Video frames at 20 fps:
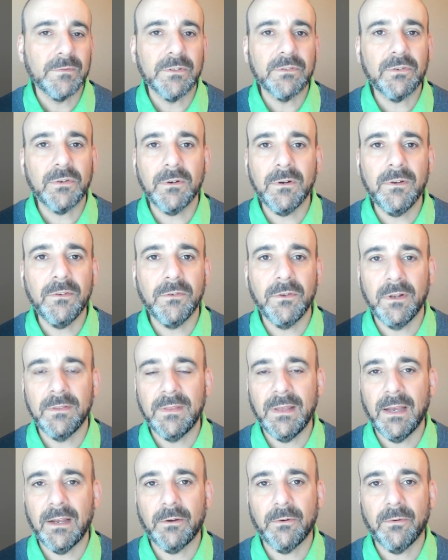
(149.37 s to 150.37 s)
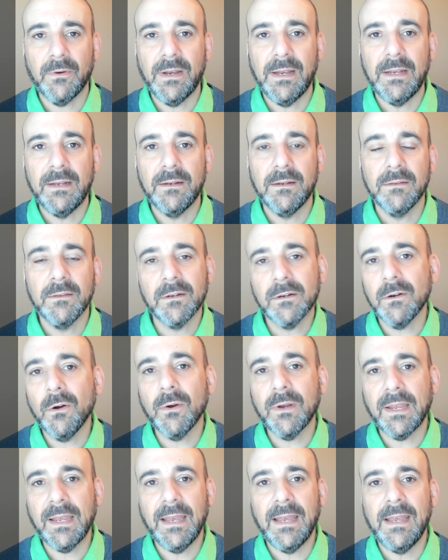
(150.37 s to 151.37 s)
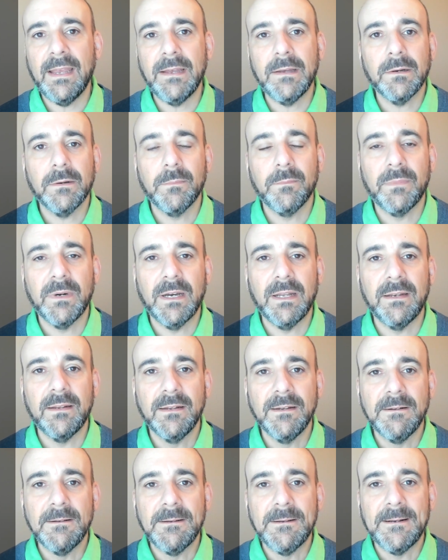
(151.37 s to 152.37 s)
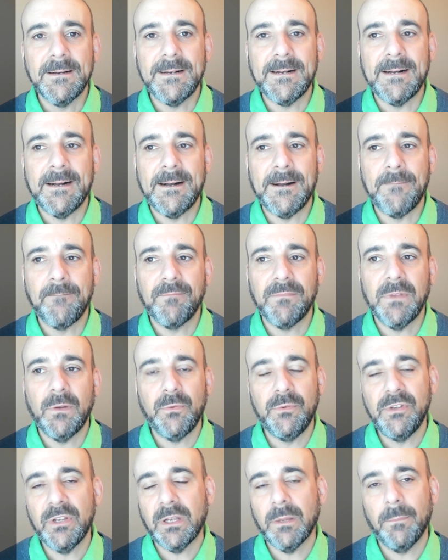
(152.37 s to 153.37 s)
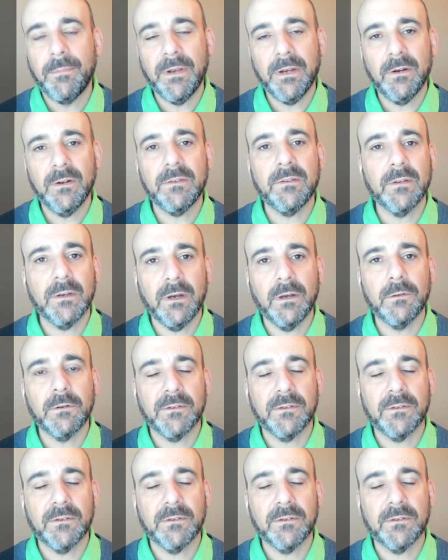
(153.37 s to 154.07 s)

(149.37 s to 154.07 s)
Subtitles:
returns aren't that great. They're okay, but when you compare it to other